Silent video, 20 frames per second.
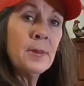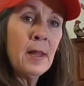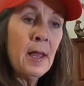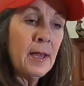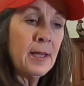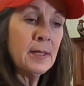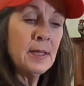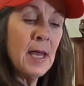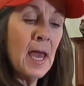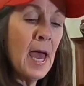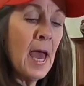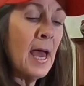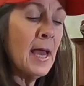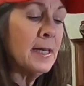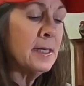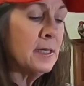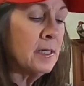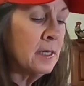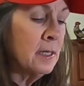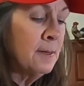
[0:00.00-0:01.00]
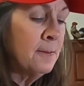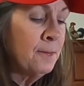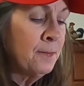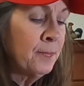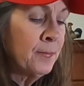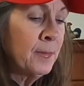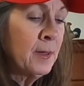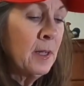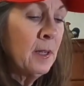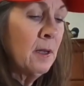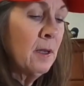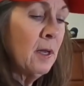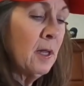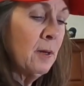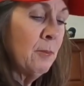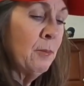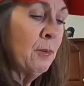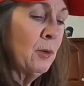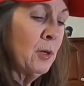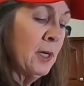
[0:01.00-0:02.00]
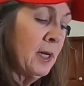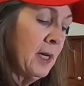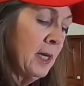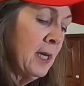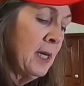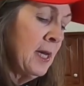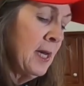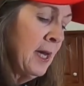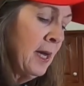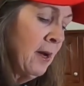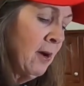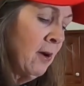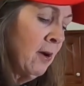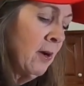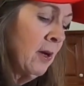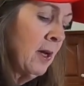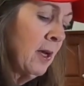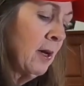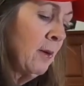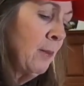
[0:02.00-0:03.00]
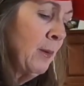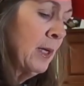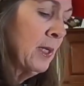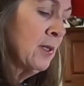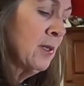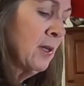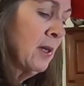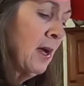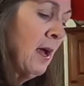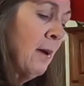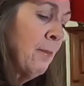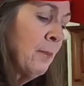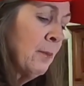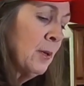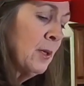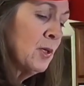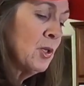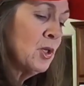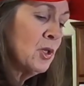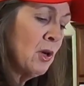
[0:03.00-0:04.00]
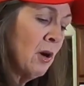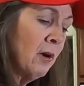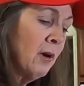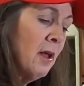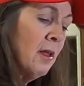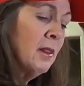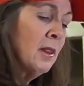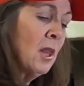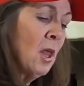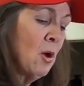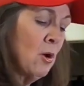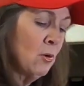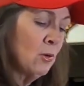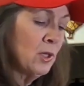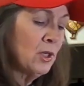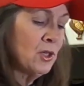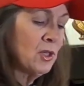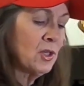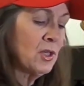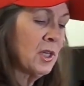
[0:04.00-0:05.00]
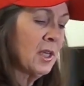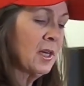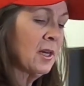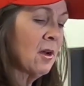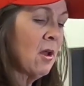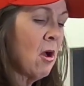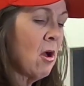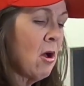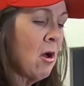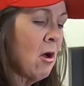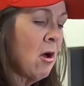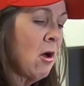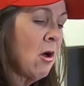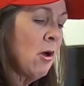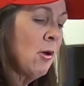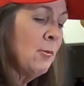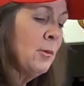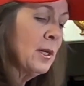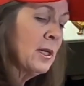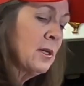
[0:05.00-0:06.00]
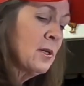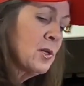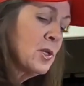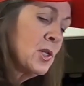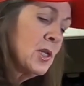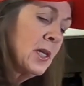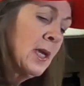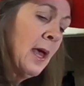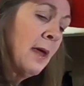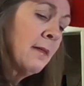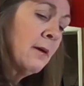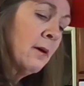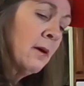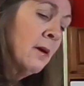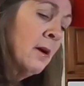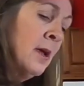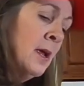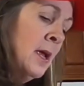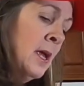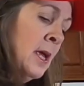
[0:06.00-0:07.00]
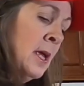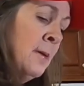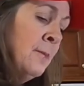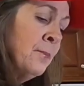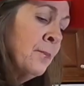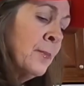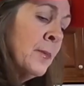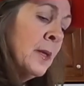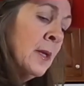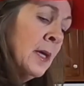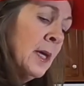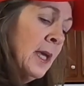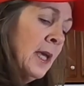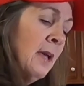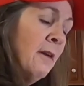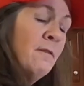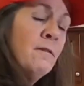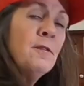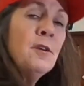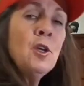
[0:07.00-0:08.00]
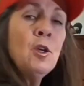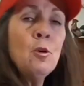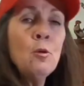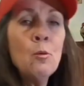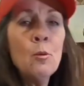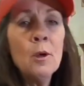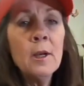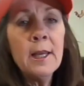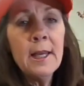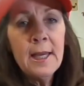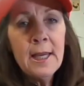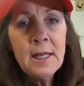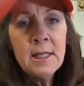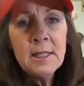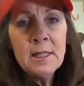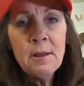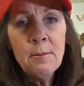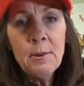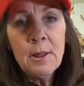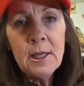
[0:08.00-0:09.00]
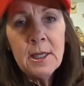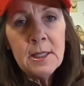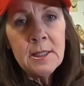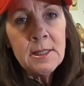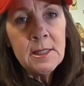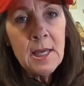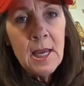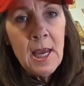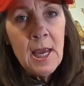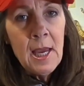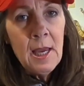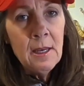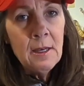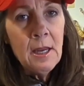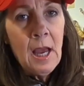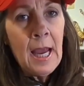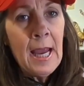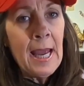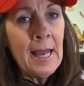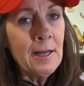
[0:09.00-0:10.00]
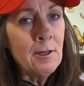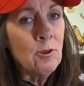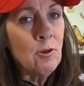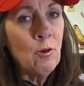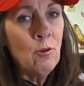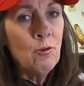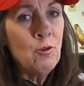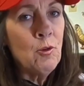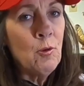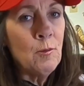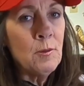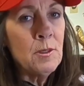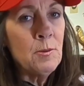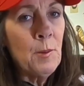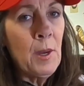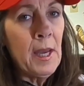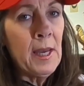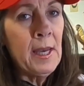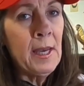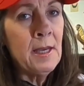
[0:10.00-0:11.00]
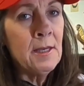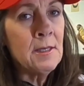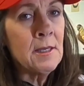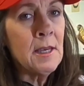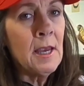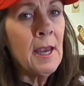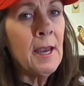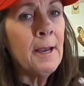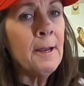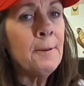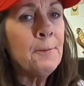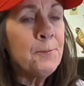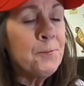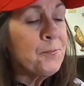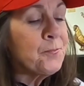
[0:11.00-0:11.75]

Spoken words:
like that. Gonna put it in here, gonna mix it up. I'm gonna start on low to just get it all mixed together. If you were to eat some of this and I hadn't told you it was mayonnaise cake,